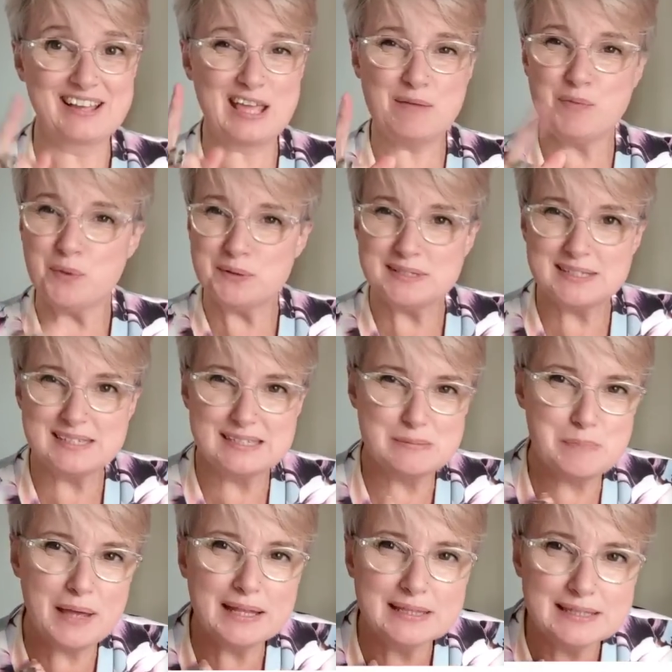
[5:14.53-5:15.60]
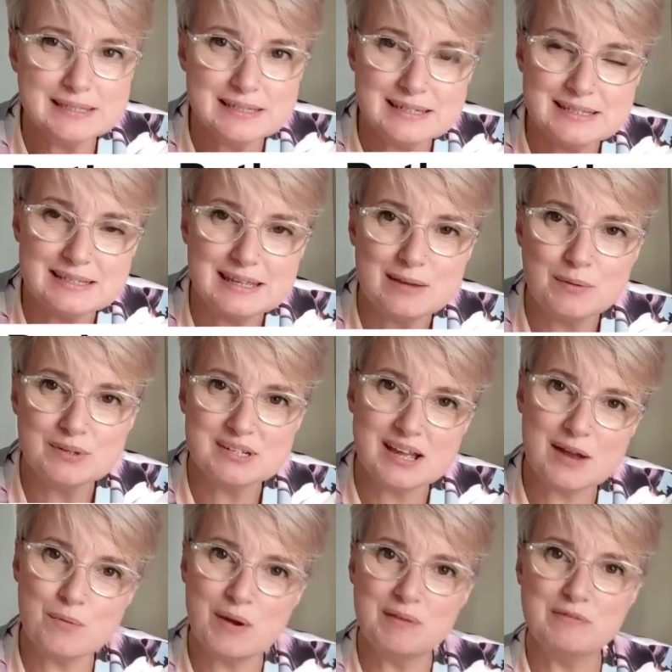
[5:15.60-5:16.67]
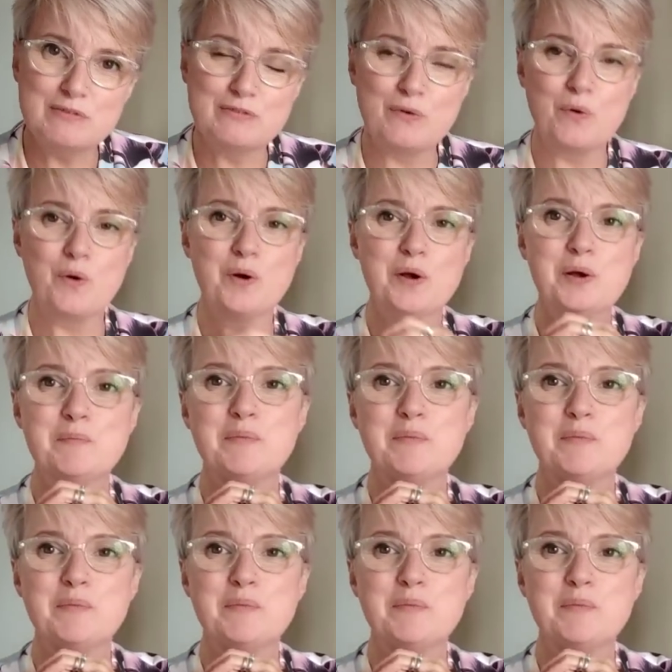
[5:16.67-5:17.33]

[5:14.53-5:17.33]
keep you in suspense to see what I went for.